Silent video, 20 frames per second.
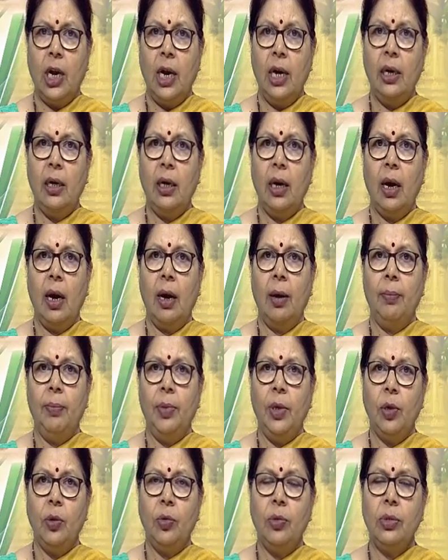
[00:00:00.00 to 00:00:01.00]
child
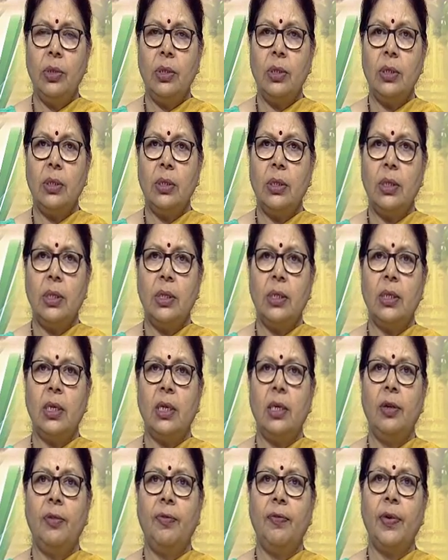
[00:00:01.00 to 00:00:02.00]
abuse
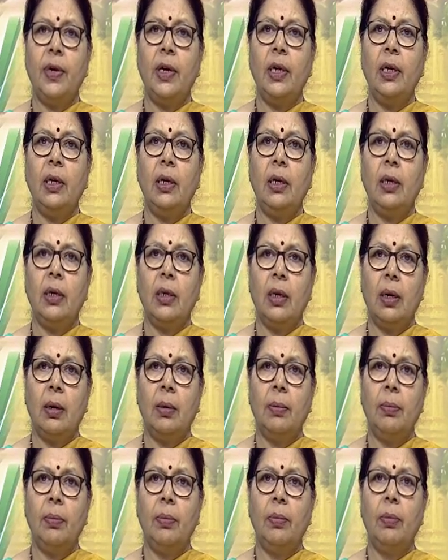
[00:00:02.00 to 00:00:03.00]
is a different
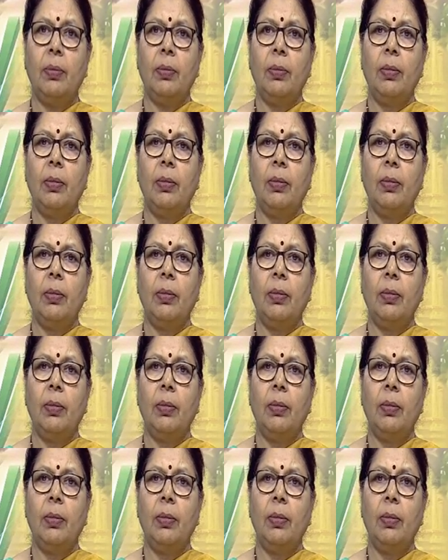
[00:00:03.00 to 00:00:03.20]
term,